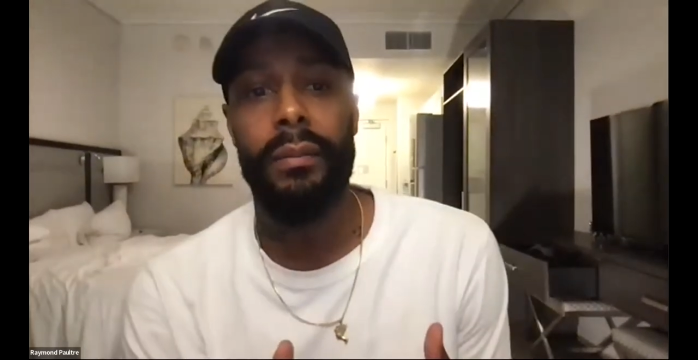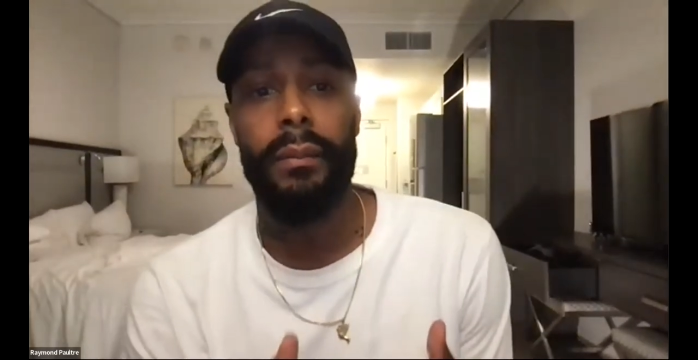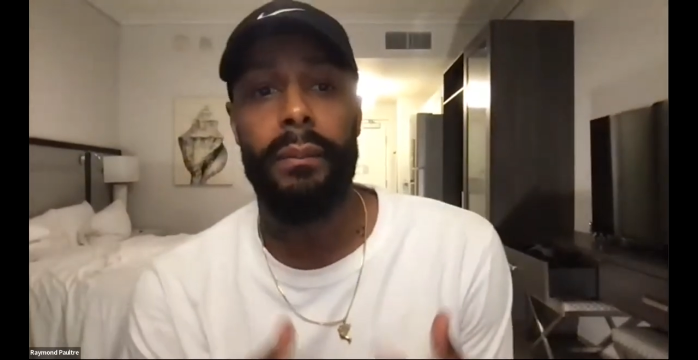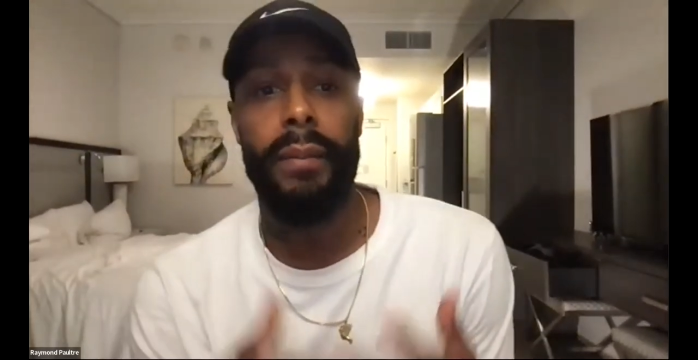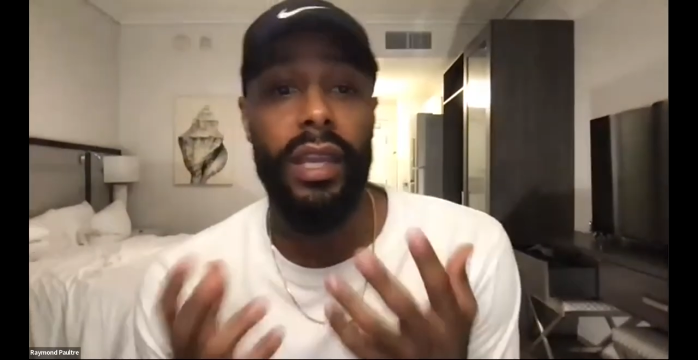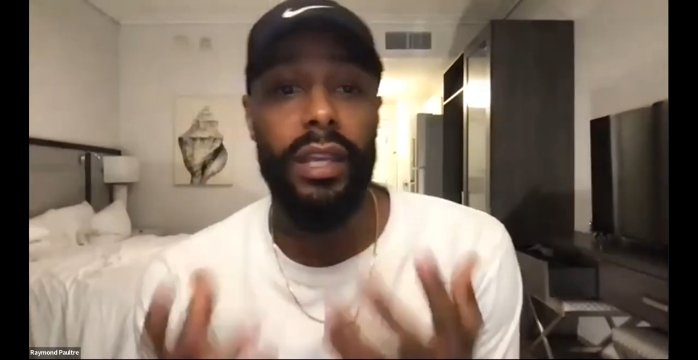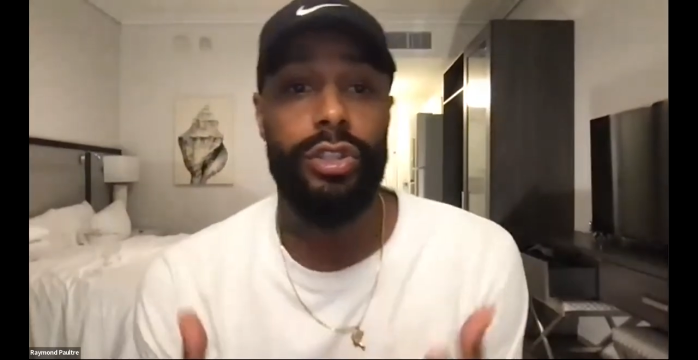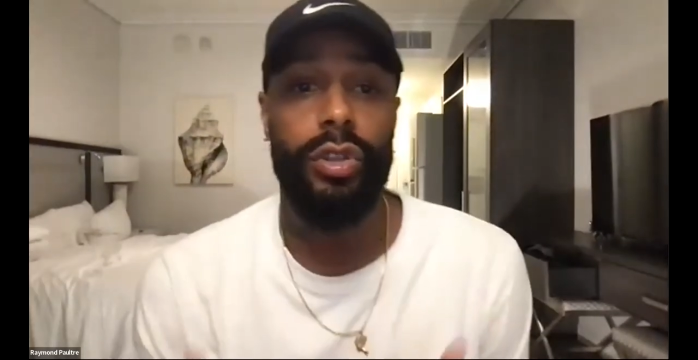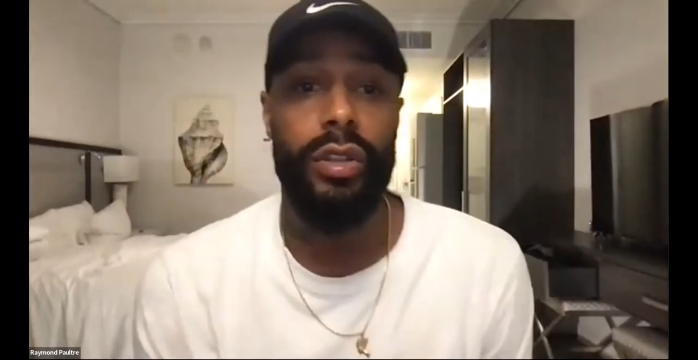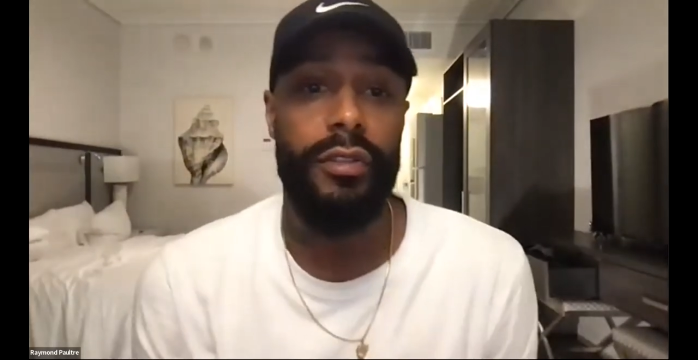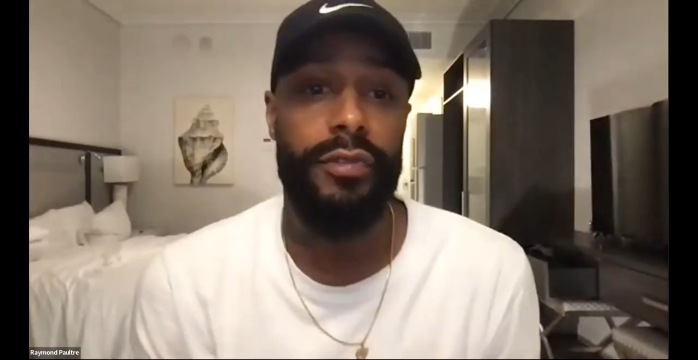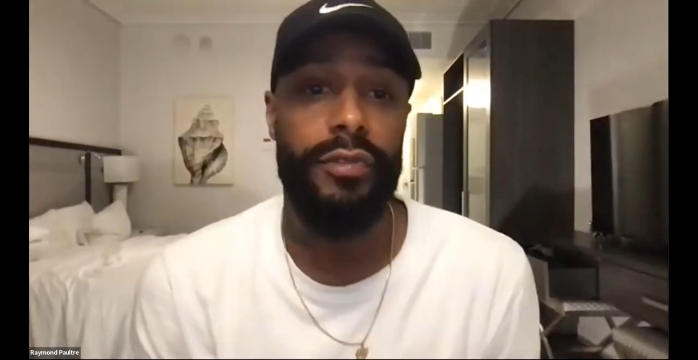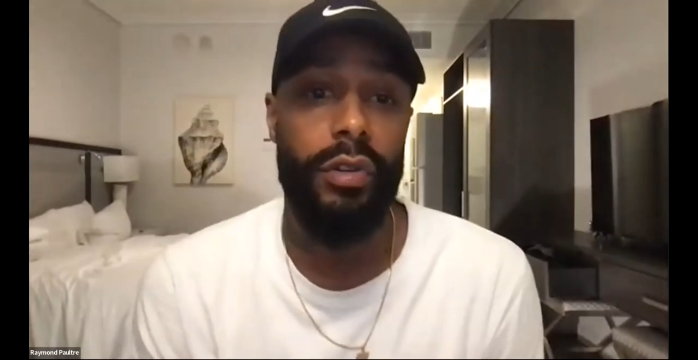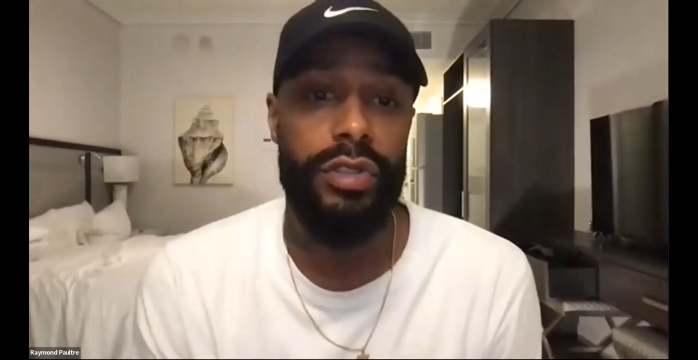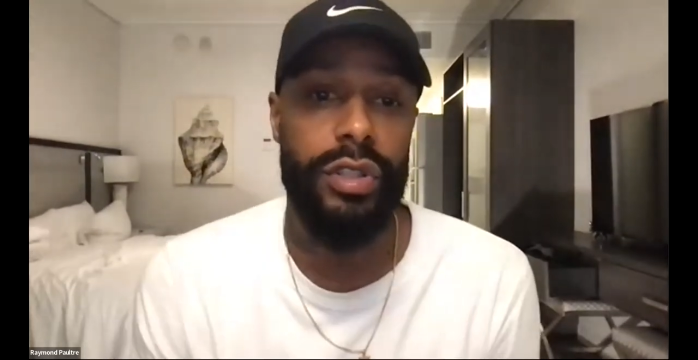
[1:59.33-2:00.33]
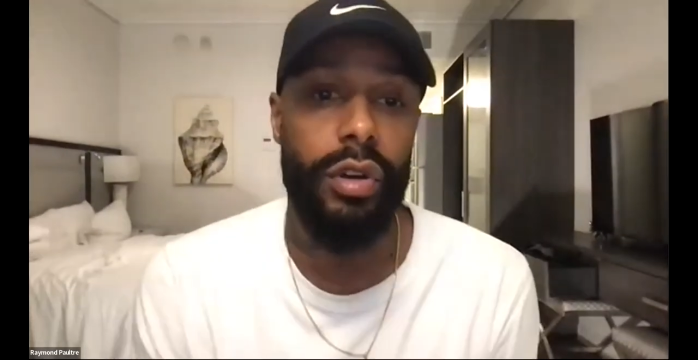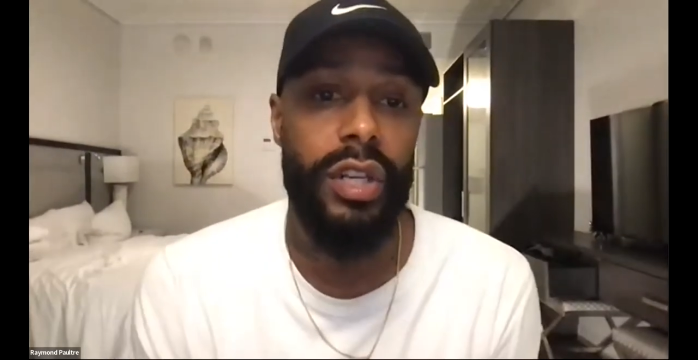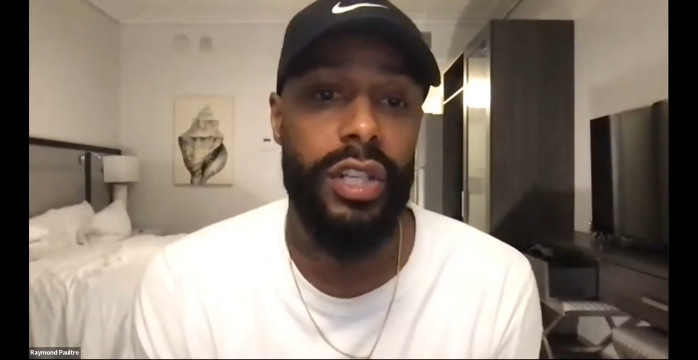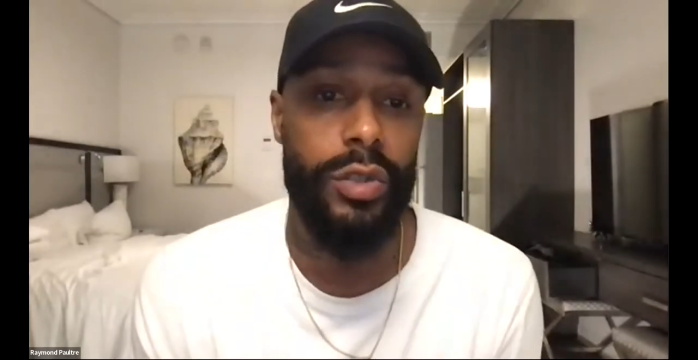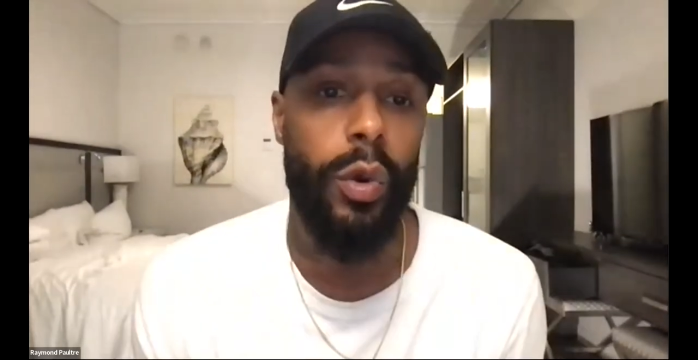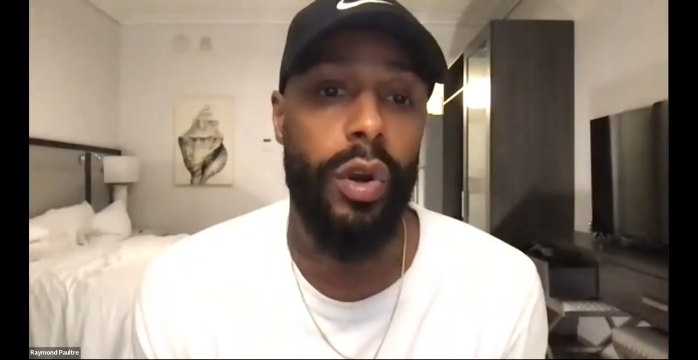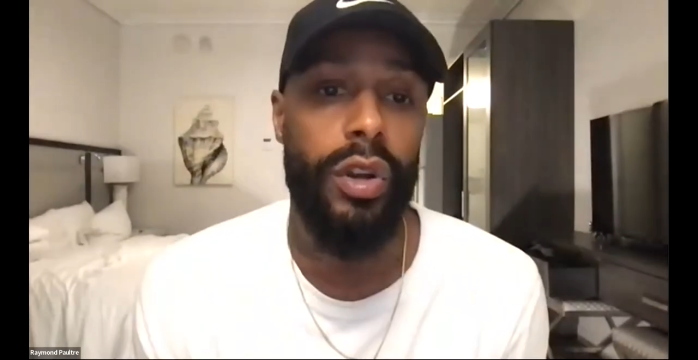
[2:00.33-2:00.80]
making sure that folks know
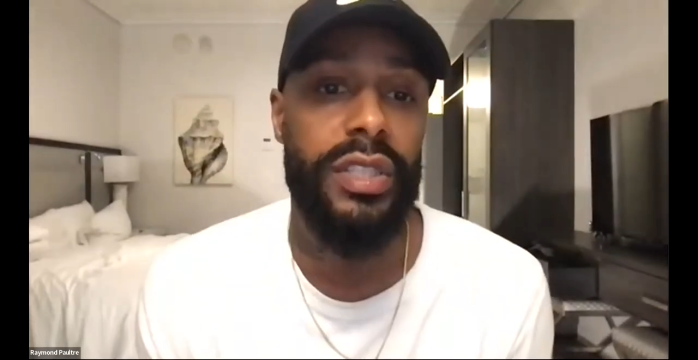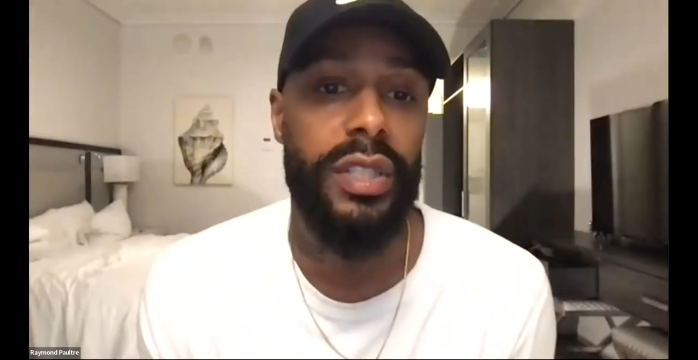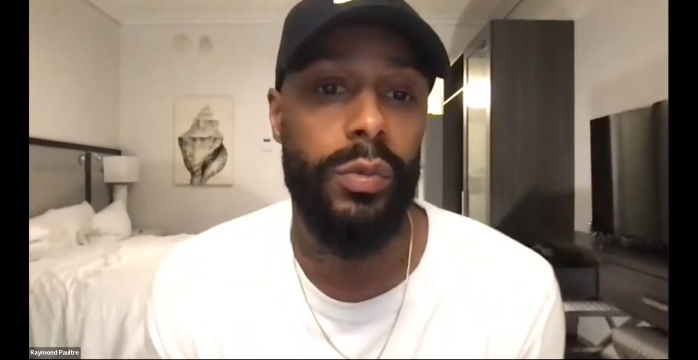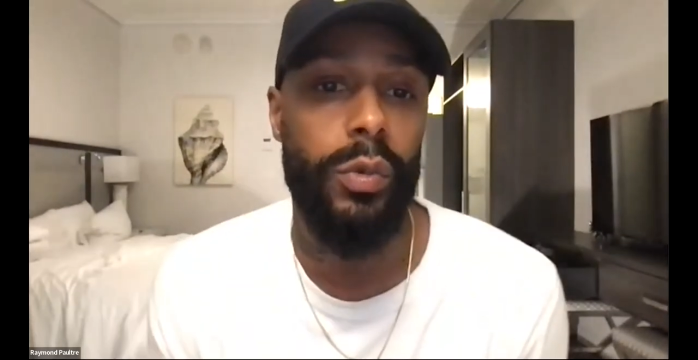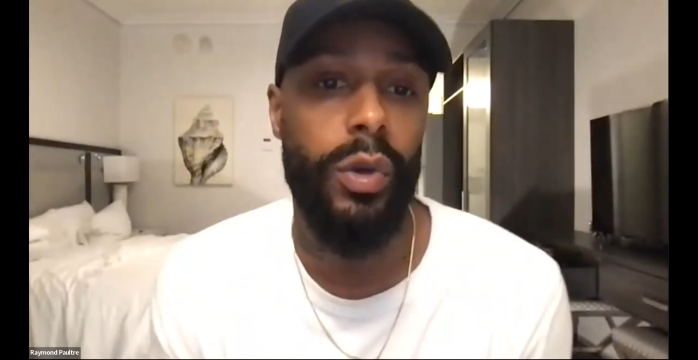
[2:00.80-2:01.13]
he's worse than